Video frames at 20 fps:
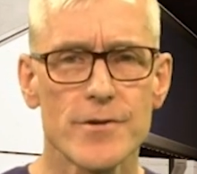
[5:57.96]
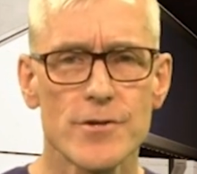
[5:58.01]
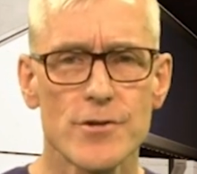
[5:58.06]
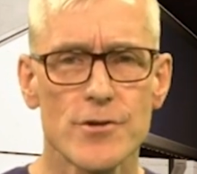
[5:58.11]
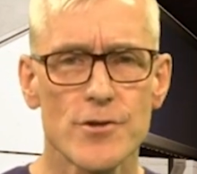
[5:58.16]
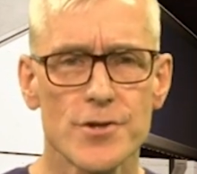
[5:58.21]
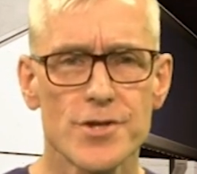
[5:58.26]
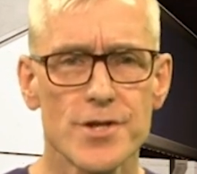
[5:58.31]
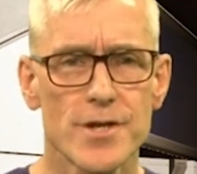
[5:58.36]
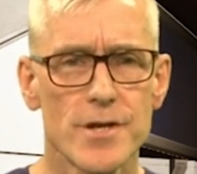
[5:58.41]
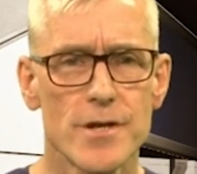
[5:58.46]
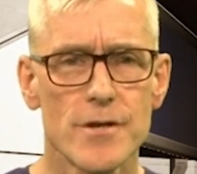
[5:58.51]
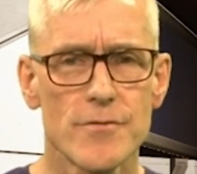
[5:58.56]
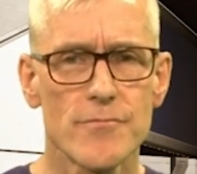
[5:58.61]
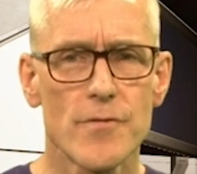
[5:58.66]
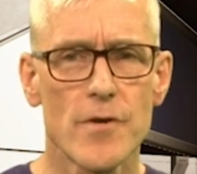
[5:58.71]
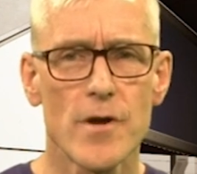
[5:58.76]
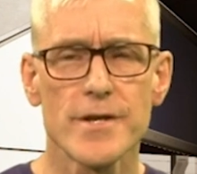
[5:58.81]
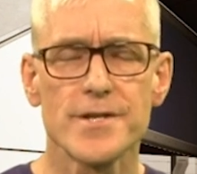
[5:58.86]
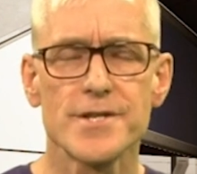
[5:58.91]
across the
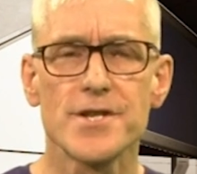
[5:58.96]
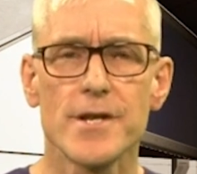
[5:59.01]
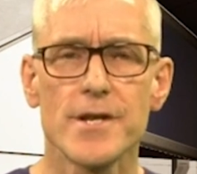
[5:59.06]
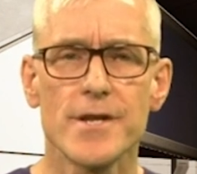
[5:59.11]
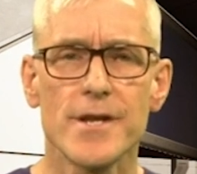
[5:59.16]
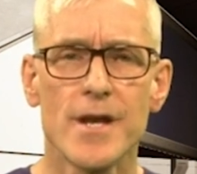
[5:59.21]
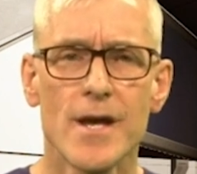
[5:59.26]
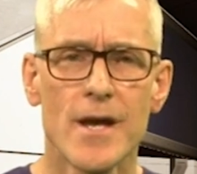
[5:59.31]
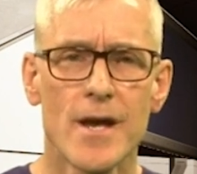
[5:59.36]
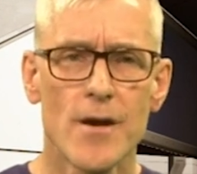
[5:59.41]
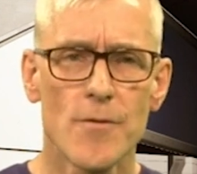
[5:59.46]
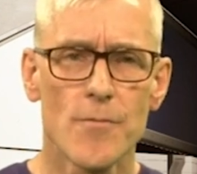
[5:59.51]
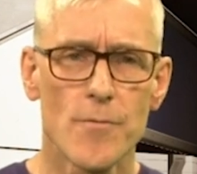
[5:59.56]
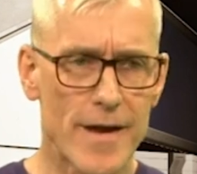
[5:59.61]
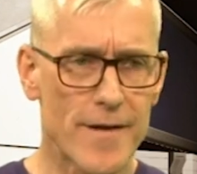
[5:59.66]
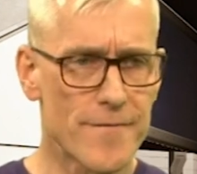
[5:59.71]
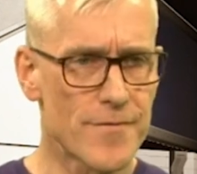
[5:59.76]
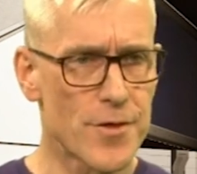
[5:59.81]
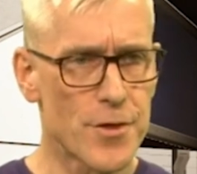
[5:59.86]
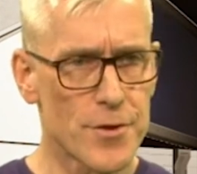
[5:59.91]
horizon,
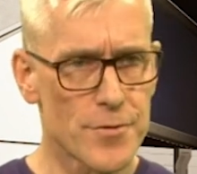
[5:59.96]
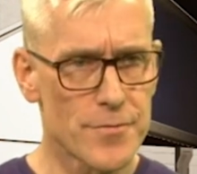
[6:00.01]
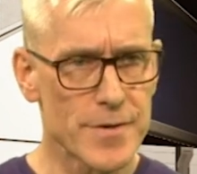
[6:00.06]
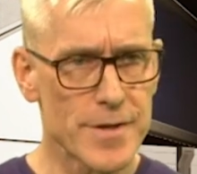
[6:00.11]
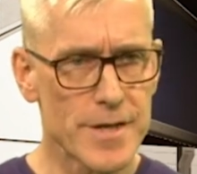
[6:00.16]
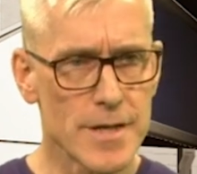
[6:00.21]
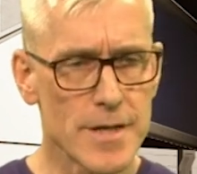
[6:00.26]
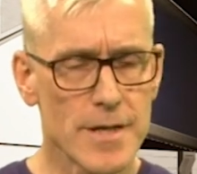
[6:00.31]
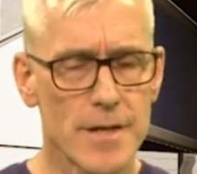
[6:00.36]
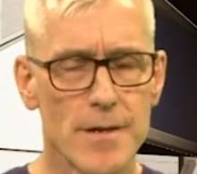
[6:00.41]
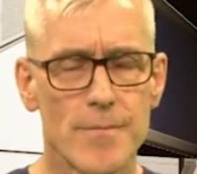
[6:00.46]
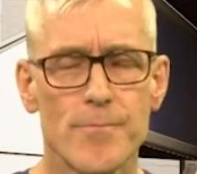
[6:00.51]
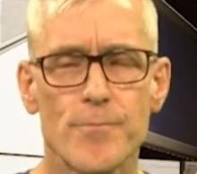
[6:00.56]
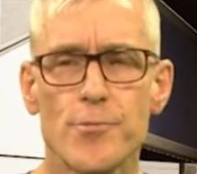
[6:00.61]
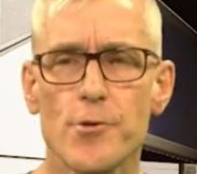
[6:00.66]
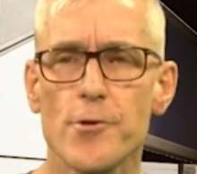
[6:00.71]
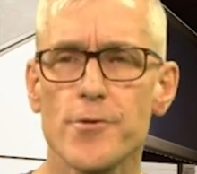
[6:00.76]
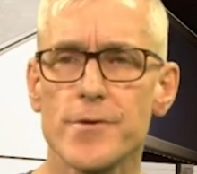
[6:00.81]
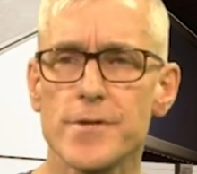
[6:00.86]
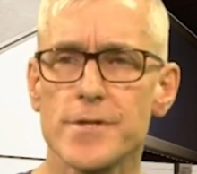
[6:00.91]
we have 3
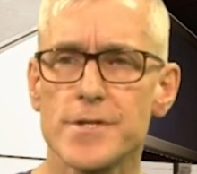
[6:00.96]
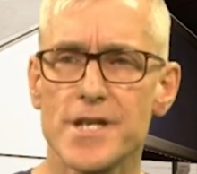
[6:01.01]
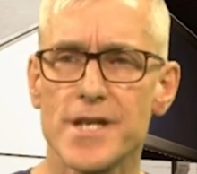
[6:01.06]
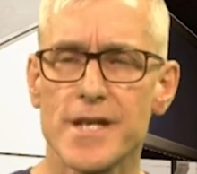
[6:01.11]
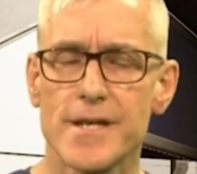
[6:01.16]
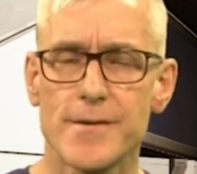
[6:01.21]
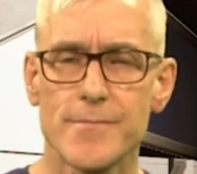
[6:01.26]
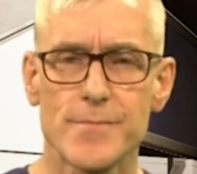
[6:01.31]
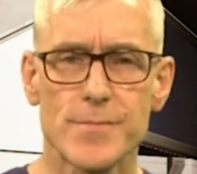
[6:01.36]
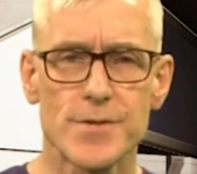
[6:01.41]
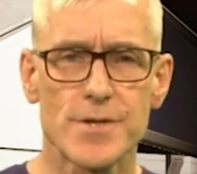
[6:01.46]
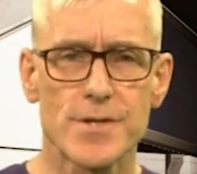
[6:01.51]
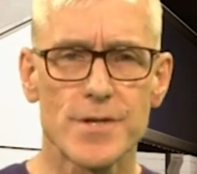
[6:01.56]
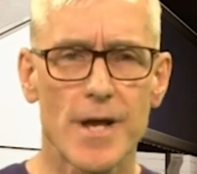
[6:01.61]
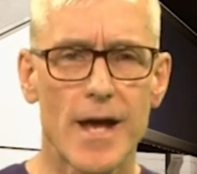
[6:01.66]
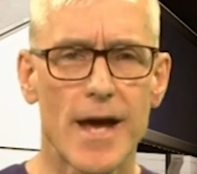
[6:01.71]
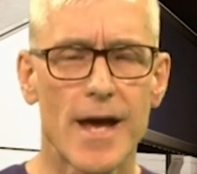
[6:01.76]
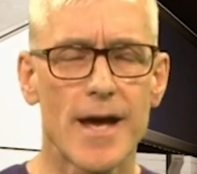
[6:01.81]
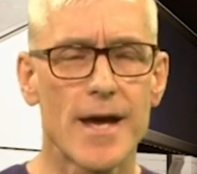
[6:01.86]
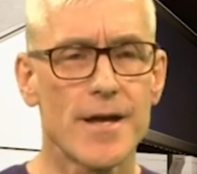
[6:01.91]
product teams.
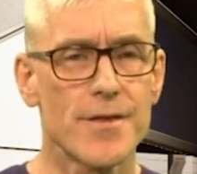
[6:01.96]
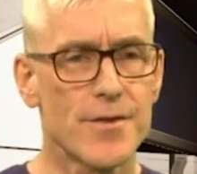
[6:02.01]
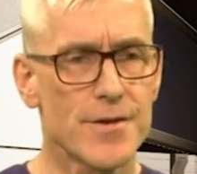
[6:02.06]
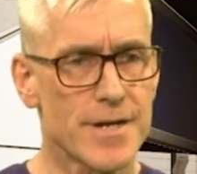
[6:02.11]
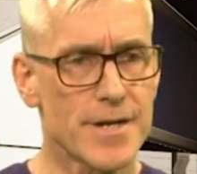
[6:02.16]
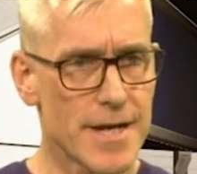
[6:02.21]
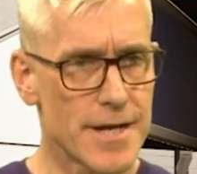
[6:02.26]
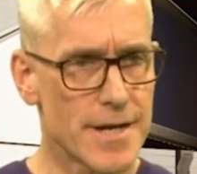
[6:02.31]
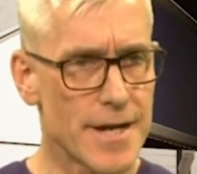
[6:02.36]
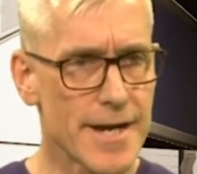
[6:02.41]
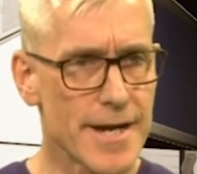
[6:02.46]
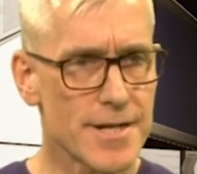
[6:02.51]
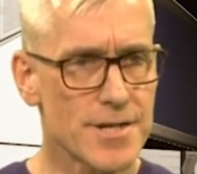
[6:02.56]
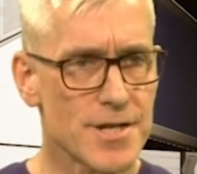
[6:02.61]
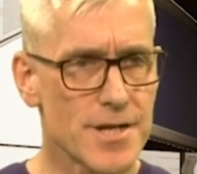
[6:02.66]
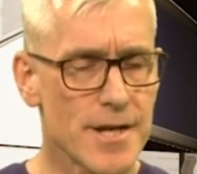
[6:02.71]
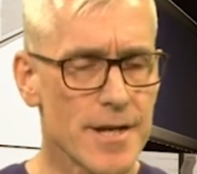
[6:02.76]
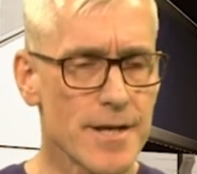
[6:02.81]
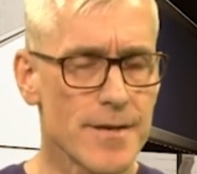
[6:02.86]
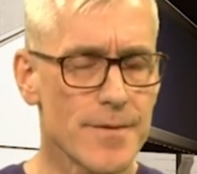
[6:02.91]
The
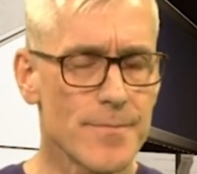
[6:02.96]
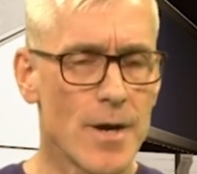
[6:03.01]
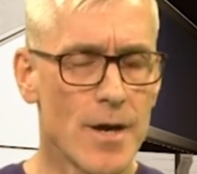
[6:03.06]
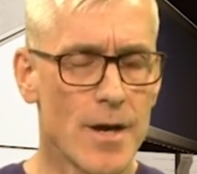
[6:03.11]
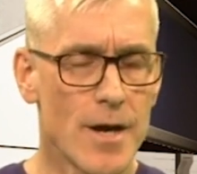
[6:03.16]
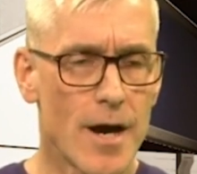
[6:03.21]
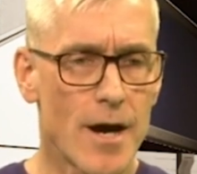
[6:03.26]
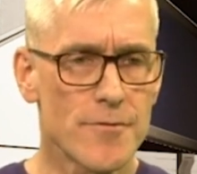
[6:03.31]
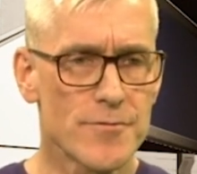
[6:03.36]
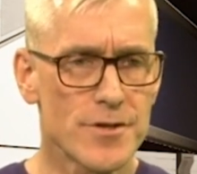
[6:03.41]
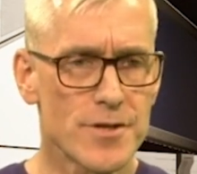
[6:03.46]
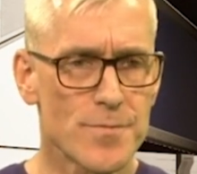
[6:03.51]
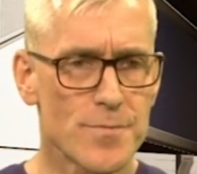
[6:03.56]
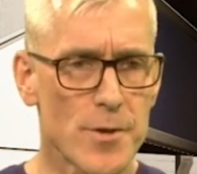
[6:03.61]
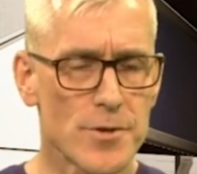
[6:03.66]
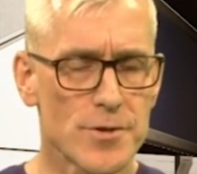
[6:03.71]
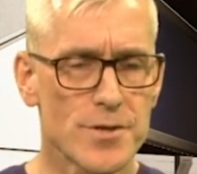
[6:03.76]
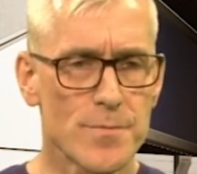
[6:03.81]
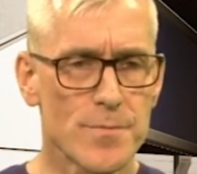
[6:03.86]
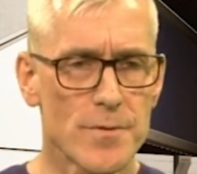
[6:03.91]
Connect team are
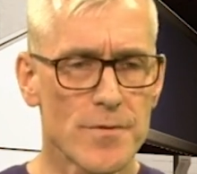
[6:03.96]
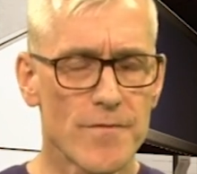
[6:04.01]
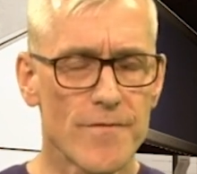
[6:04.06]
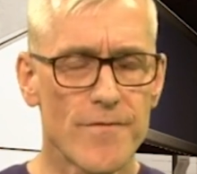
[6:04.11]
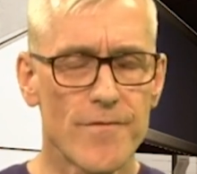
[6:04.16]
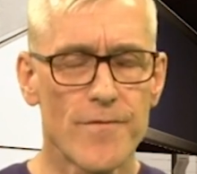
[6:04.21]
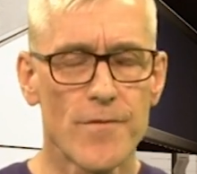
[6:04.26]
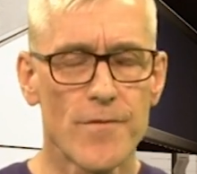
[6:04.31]
responsible